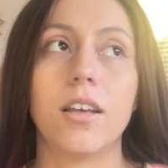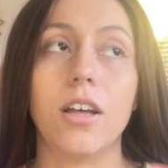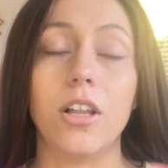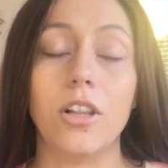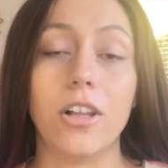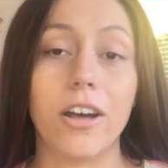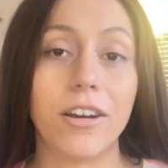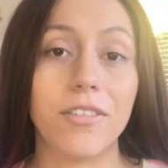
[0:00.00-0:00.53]
a
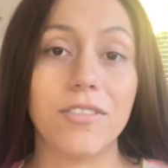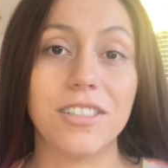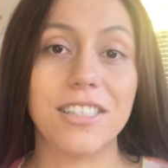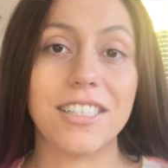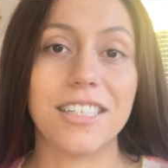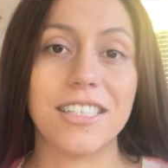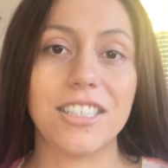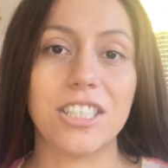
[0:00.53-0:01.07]
lot of
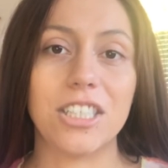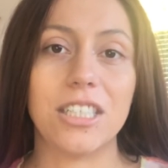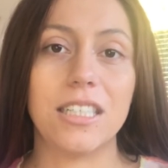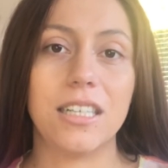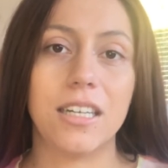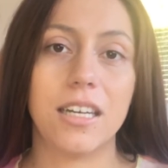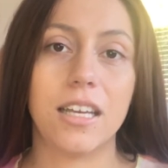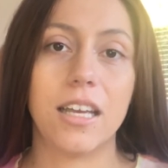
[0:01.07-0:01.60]

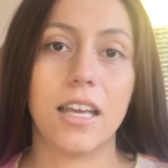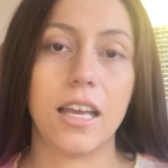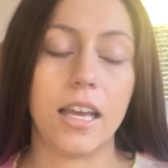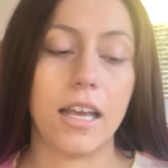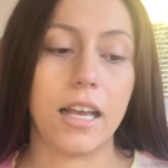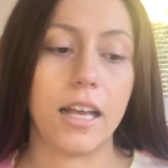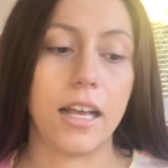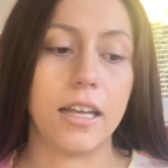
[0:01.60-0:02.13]
intention,
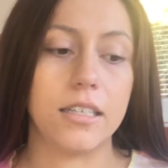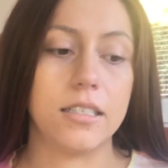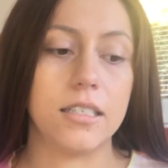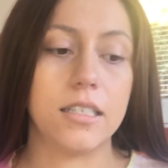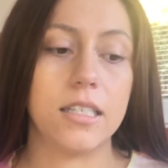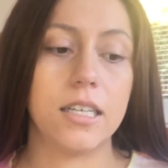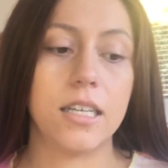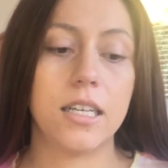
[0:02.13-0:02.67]
and